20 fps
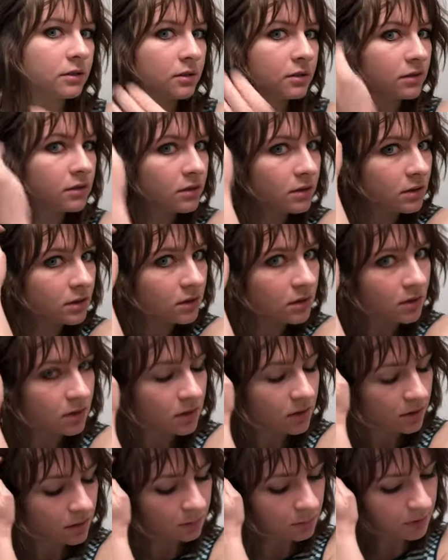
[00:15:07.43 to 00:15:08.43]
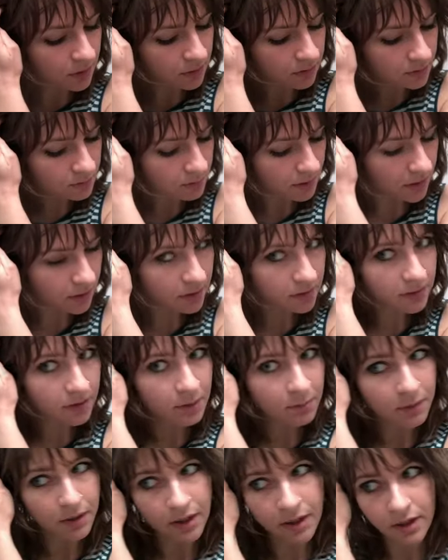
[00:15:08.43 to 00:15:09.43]
I'm gonna use my clip
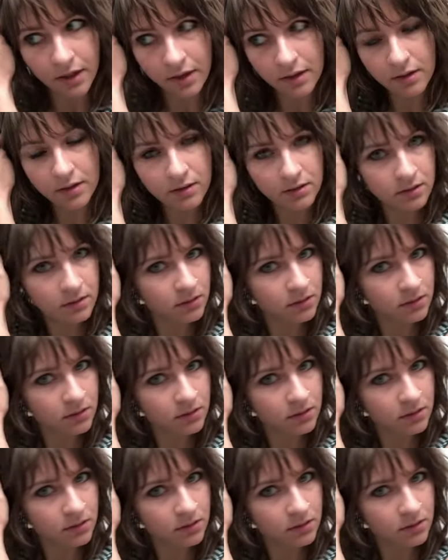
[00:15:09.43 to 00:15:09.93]
again,